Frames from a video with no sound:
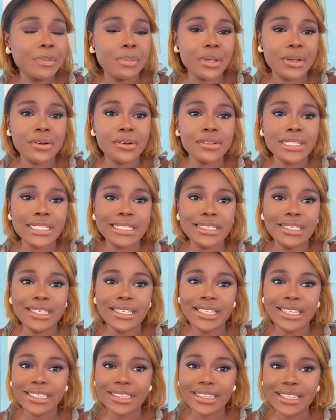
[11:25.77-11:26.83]
because
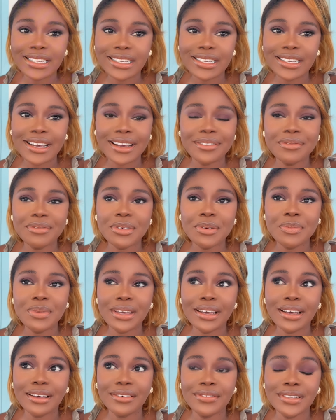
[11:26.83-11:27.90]
lately I've not been
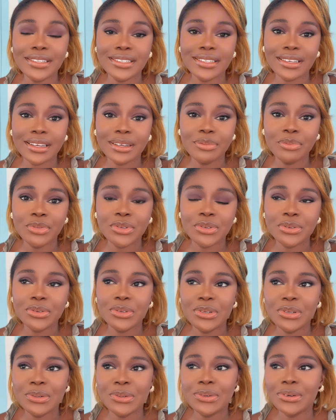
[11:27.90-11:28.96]
having time to,
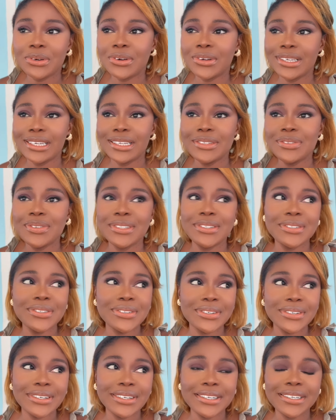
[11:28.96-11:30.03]
you know, connect with you
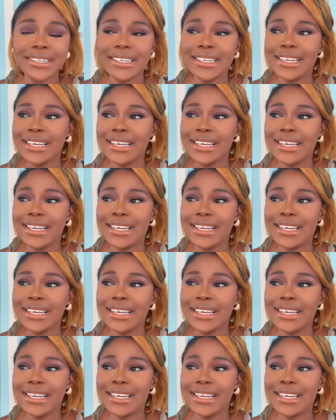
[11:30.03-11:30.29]
all,